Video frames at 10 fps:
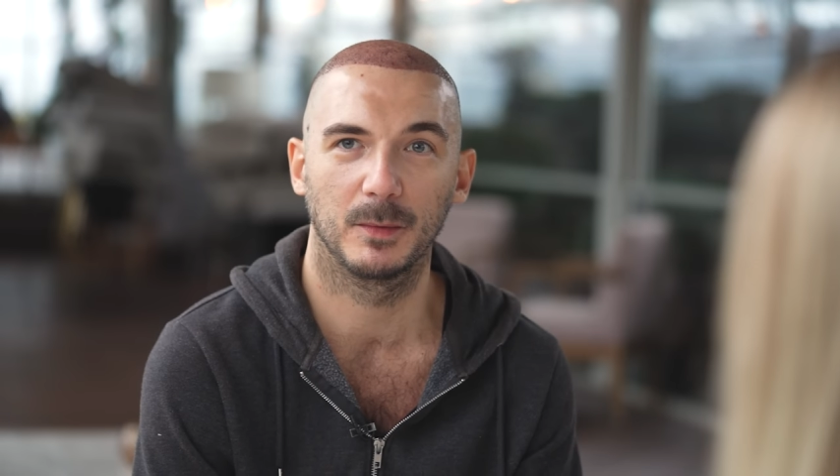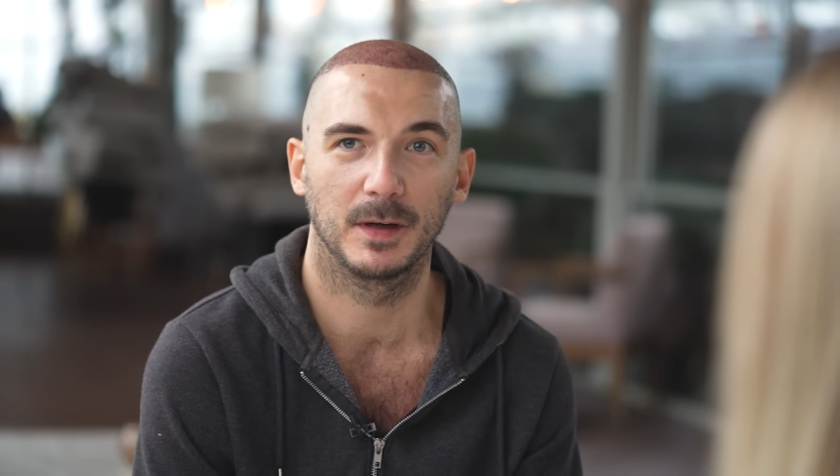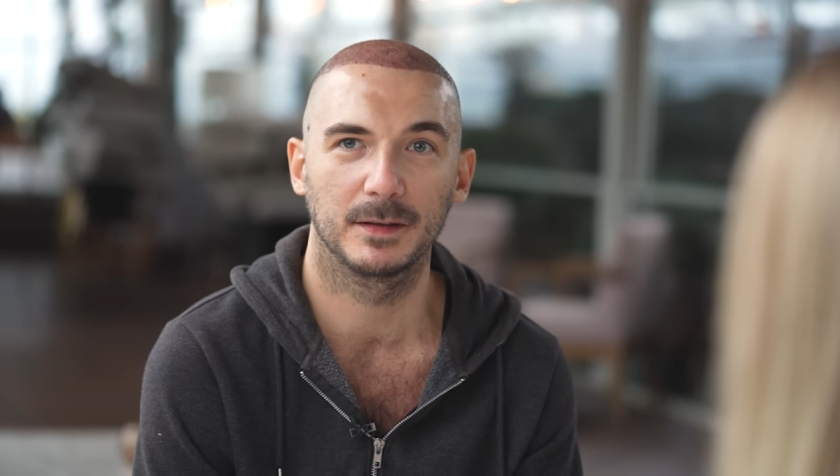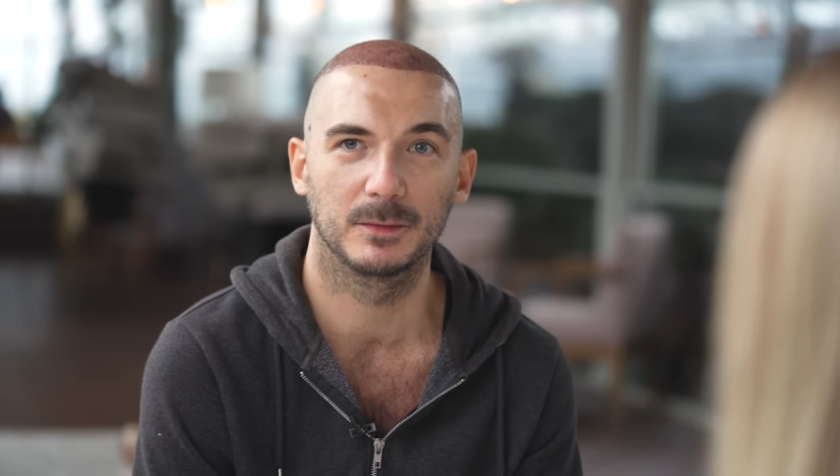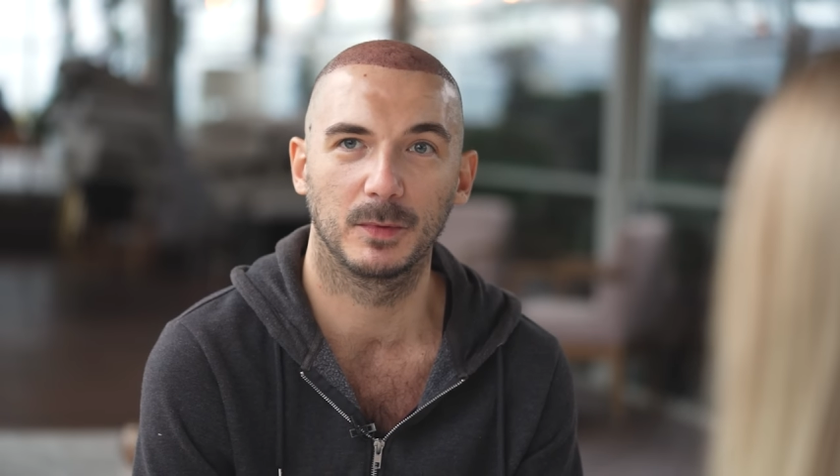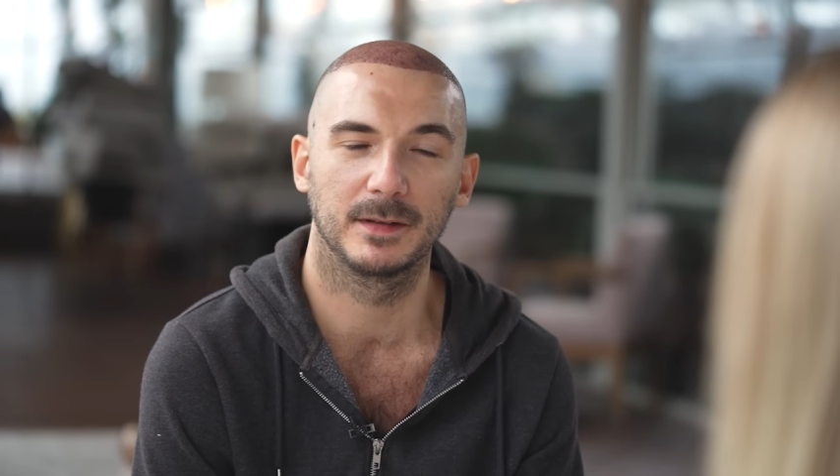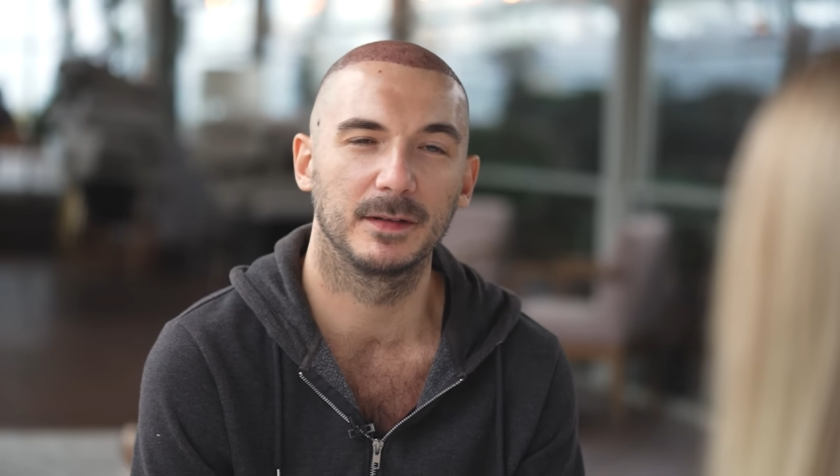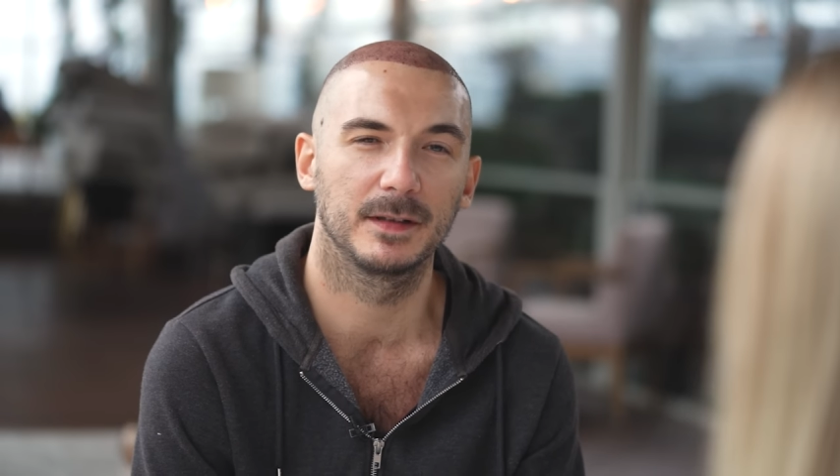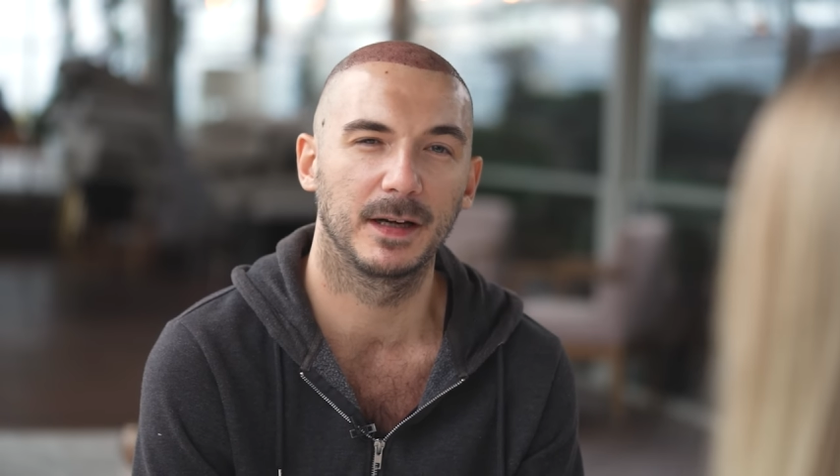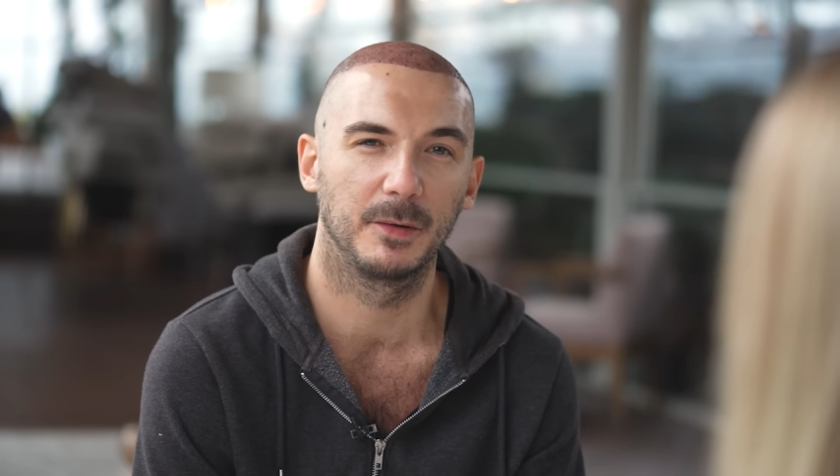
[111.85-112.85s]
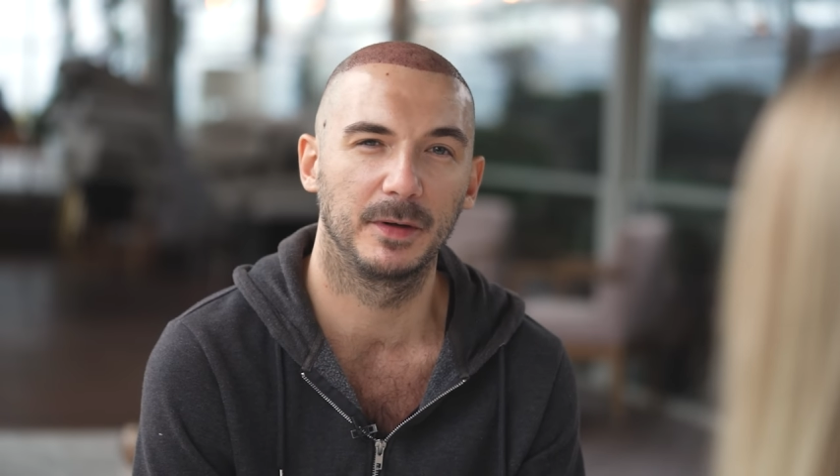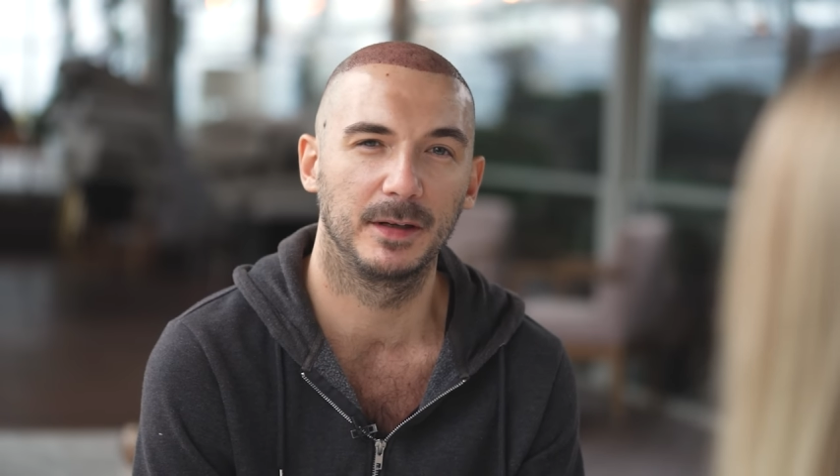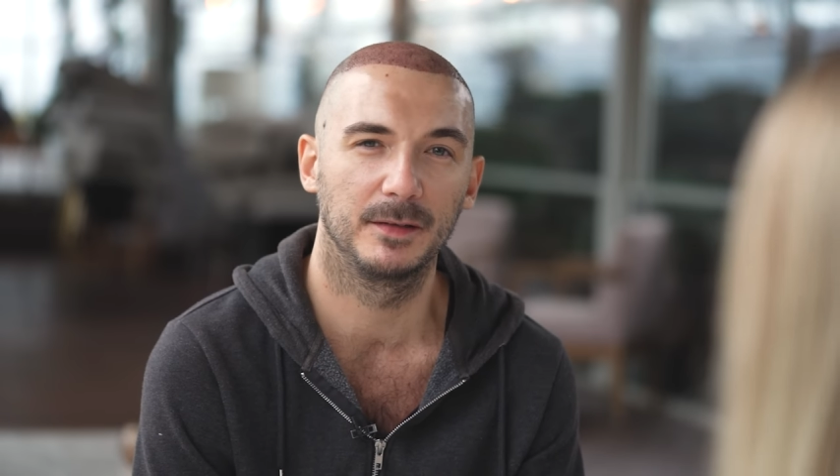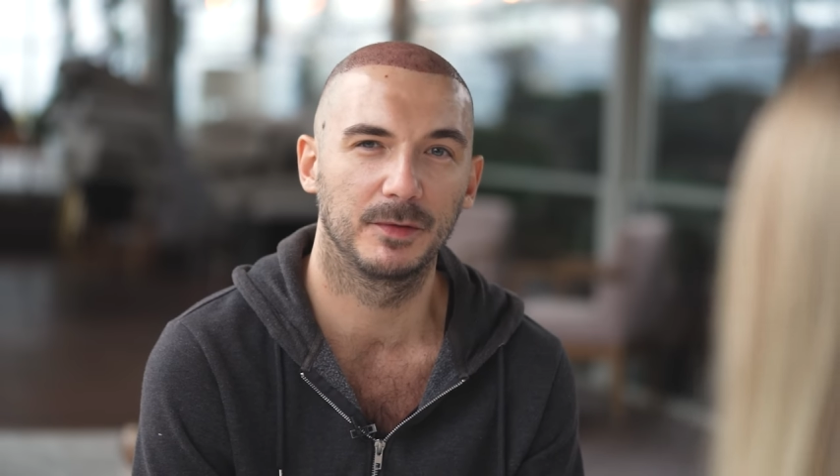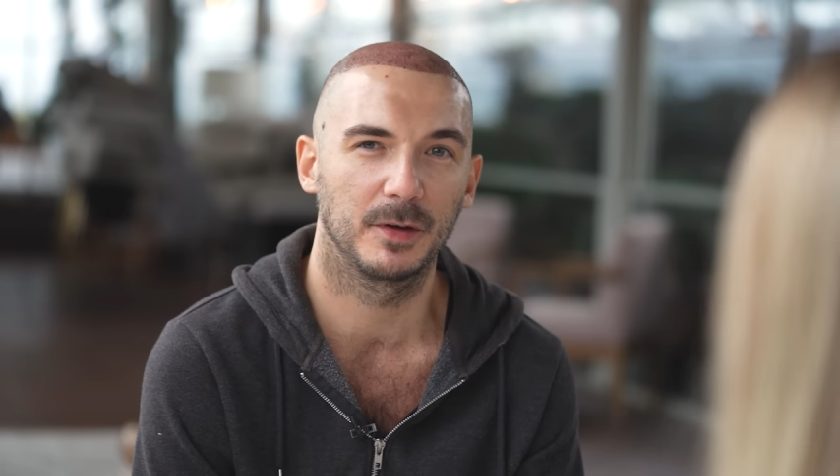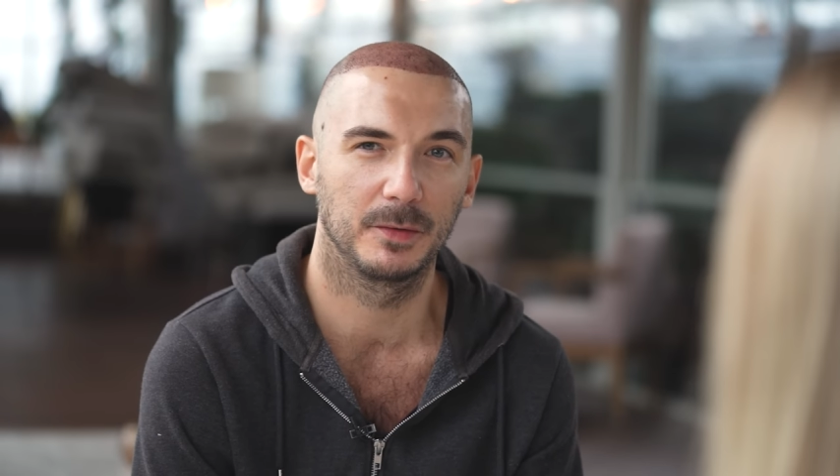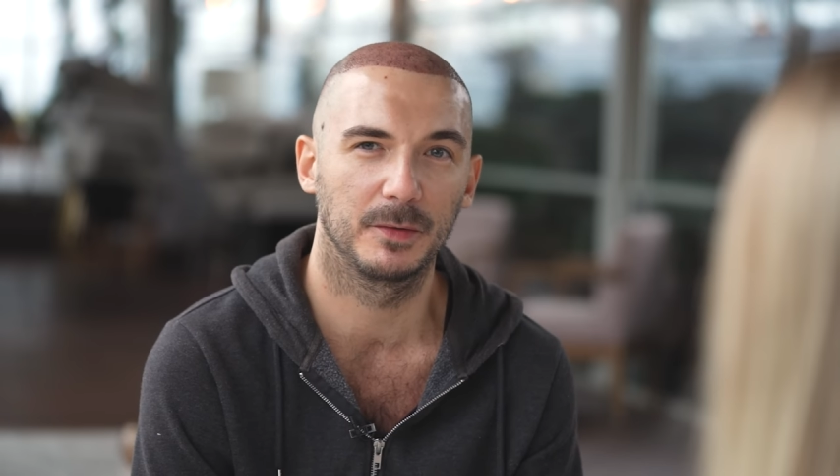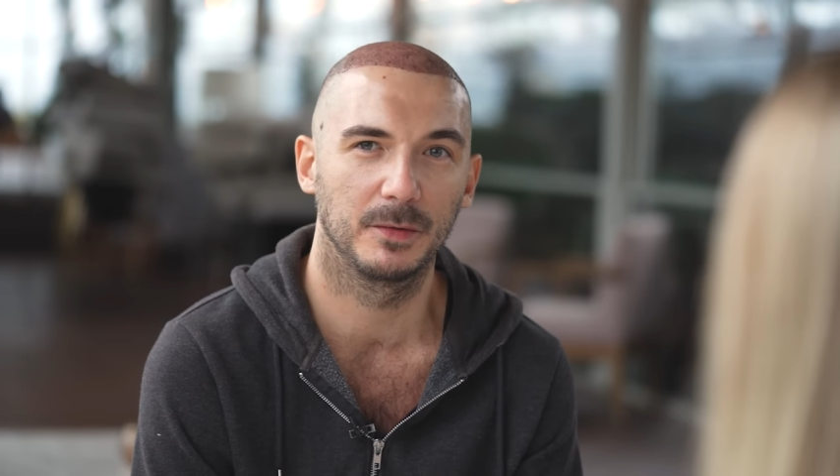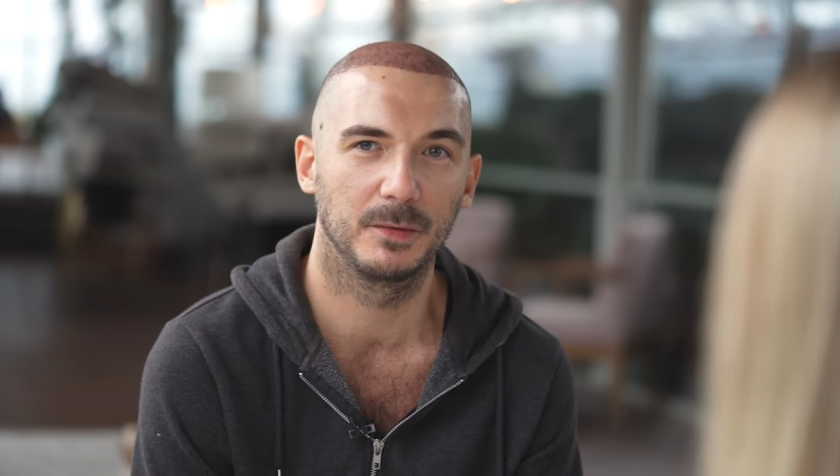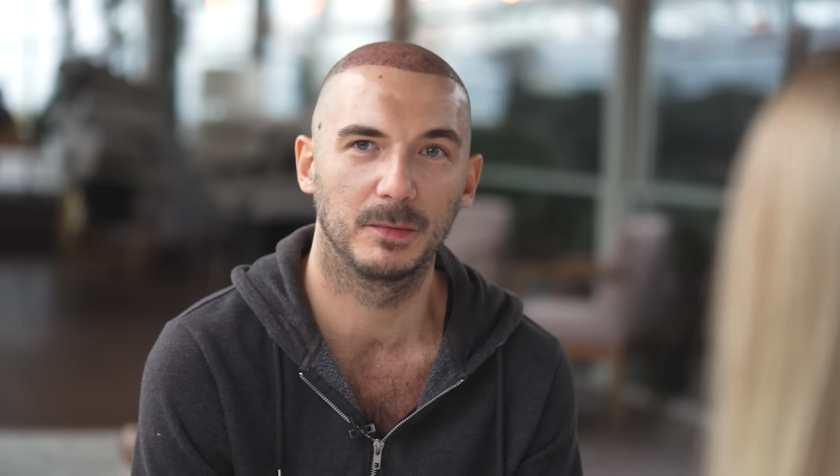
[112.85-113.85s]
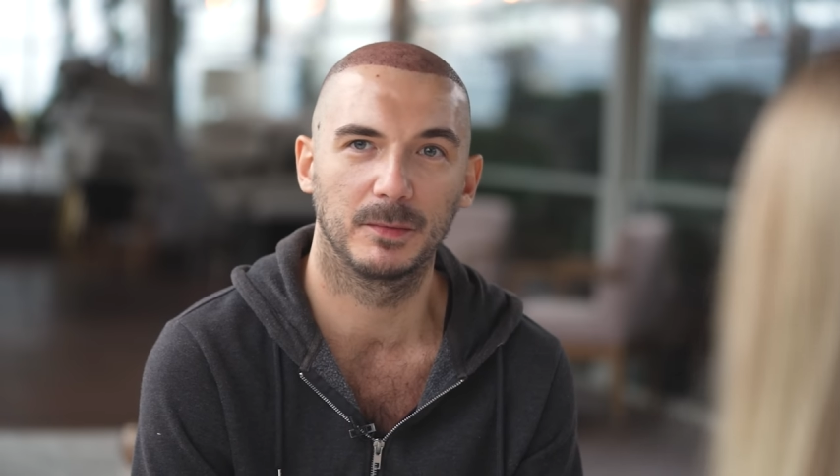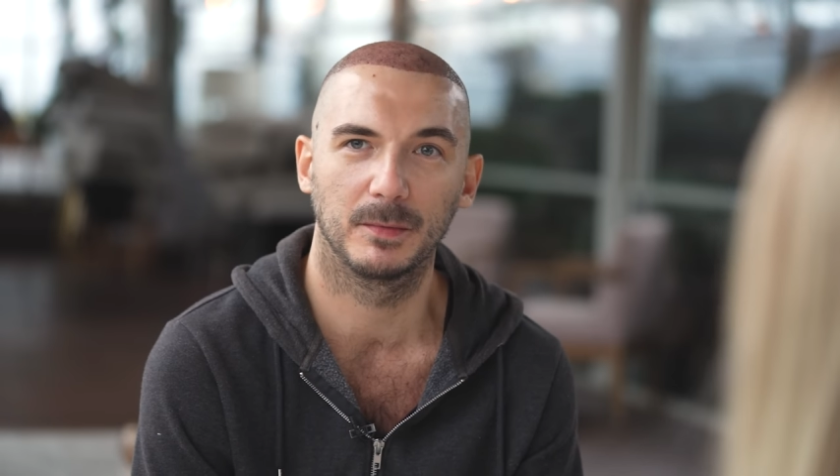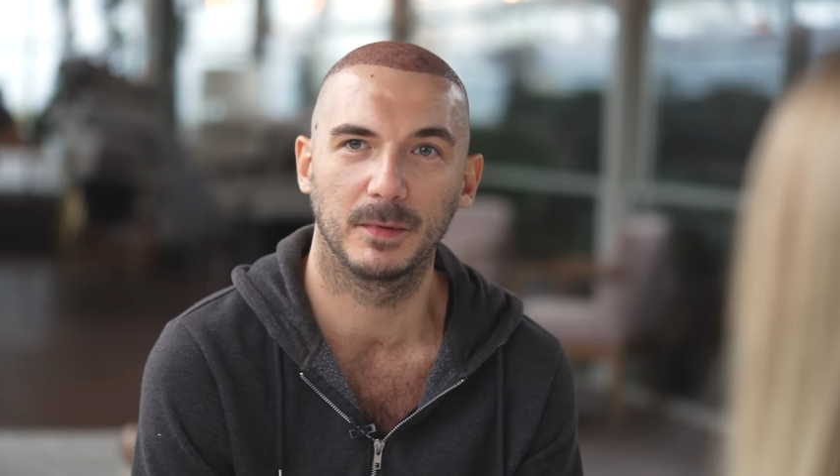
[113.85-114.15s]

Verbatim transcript: what what is scary for you,